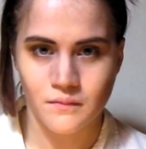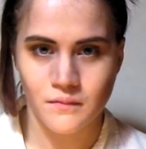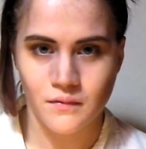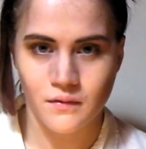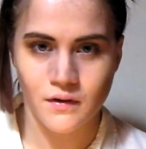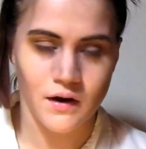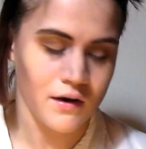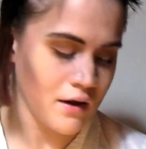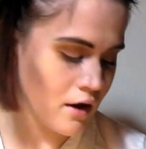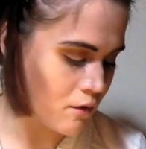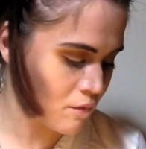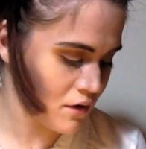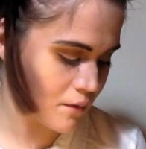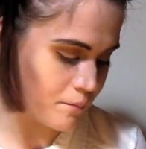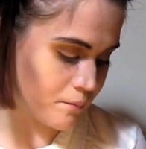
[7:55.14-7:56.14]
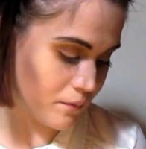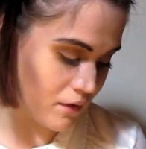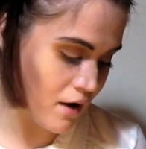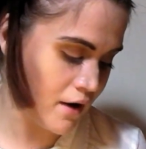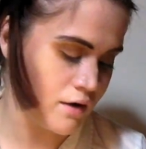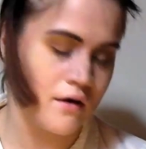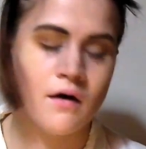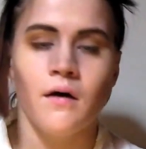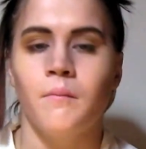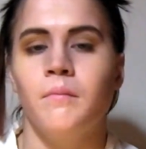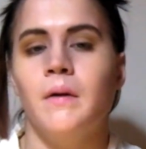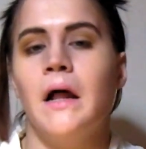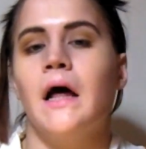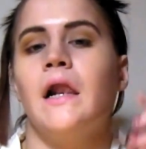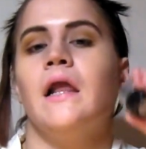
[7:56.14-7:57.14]
Okay, now you want a liner, a
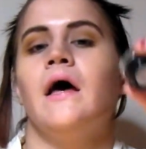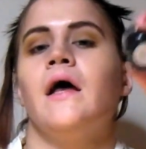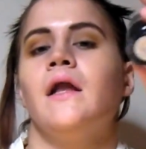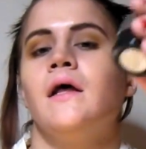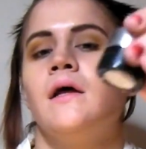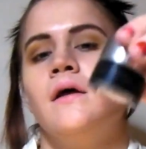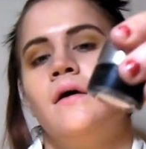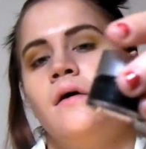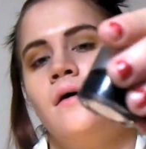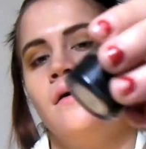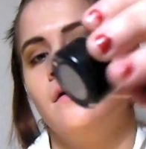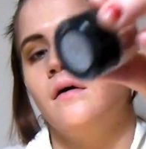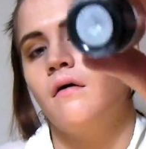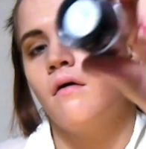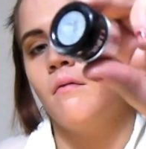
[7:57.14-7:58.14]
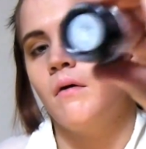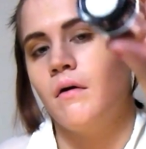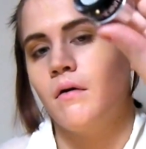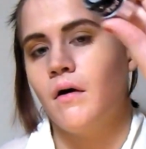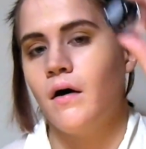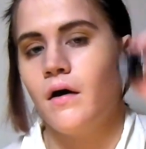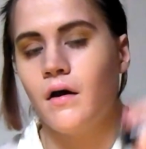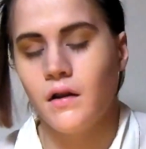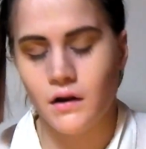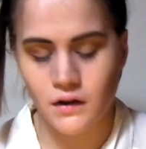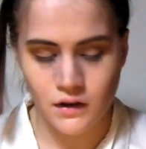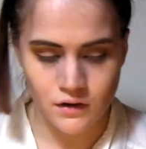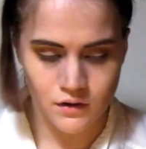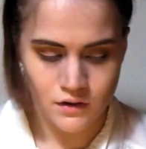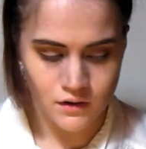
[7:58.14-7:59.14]
black liner. Got my
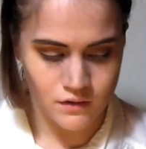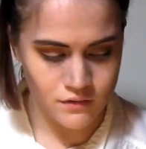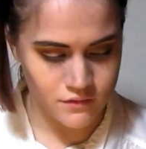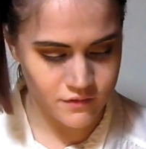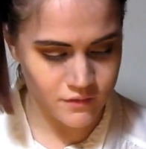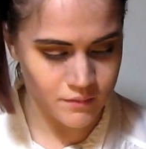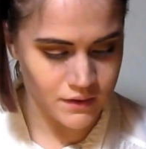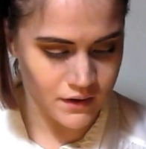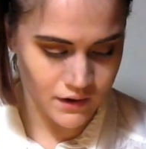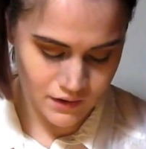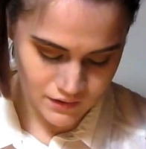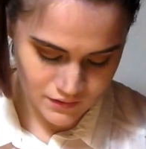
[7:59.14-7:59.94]
Clinique True Black.